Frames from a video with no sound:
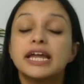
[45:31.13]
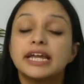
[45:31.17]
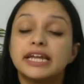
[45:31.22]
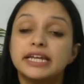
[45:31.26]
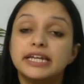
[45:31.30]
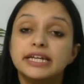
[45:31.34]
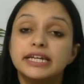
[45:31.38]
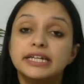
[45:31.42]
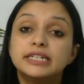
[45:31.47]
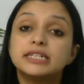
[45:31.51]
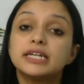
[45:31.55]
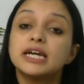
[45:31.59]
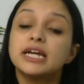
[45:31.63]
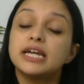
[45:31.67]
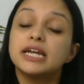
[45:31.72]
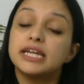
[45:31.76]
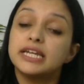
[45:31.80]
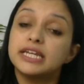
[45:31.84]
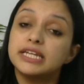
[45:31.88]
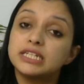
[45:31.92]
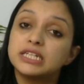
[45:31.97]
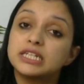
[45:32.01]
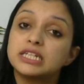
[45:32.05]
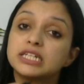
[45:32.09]
it
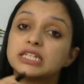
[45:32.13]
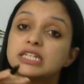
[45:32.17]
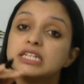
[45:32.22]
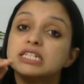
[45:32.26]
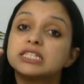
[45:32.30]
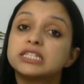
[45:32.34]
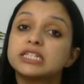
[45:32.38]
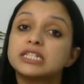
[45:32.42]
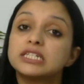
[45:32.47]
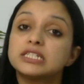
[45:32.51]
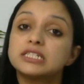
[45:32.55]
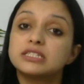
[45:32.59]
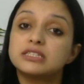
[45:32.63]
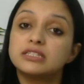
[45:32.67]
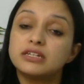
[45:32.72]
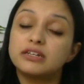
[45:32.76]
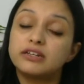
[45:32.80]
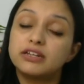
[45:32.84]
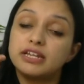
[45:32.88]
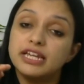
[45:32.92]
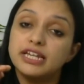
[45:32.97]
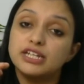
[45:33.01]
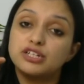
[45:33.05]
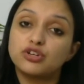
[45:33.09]
increases the
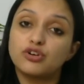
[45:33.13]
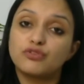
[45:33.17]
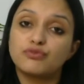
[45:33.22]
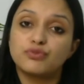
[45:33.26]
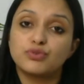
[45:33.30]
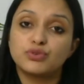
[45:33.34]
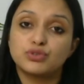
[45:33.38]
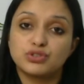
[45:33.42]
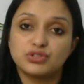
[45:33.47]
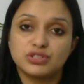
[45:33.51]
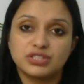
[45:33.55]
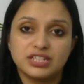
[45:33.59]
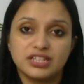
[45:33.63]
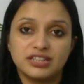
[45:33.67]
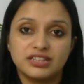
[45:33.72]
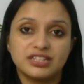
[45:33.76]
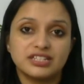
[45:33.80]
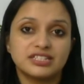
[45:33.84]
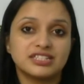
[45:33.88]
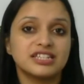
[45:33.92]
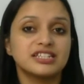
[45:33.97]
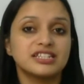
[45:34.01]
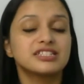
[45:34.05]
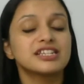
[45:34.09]
rate of
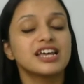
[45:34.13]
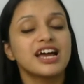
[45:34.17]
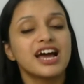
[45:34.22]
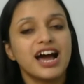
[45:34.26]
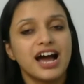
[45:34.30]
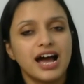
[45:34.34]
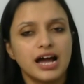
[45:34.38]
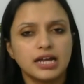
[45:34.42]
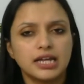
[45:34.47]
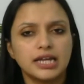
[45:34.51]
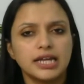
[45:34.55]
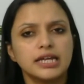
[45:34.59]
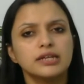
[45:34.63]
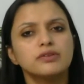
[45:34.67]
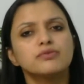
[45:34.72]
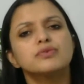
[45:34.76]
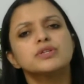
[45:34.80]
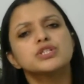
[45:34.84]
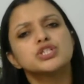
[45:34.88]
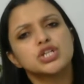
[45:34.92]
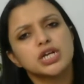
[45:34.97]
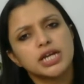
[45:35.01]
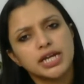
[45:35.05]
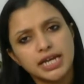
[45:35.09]
photosynthesis again,
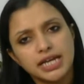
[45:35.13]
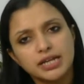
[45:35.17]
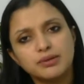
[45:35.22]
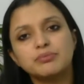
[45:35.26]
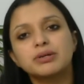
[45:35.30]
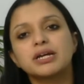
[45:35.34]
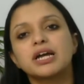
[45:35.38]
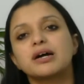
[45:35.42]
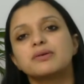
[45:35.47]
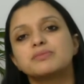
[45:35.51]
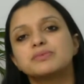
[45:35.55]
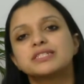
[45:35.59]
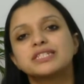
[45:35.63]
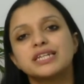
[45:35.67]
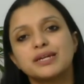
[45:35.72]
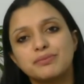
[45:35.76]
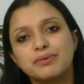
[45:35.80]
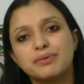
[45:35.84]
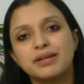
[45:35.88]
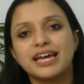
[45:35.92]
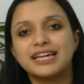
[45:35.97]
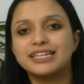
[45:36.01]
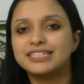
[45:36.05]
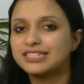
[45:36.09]
which again becomes
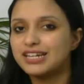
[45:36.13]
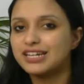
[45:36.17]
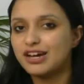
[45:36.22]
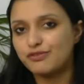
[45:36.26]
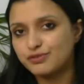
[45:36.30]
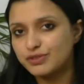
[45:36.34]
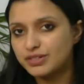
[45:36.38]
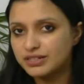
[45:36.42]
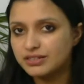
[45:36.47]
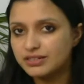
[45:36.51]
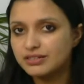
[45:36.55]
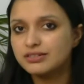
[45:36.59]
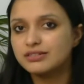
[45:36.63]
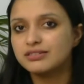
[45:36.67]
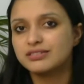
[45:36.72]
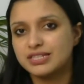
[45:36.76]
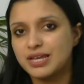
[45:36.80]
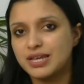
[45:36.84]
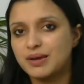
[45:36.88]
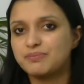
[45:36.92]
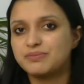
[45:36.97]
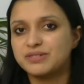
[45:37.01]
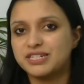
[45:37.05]
stabilized after some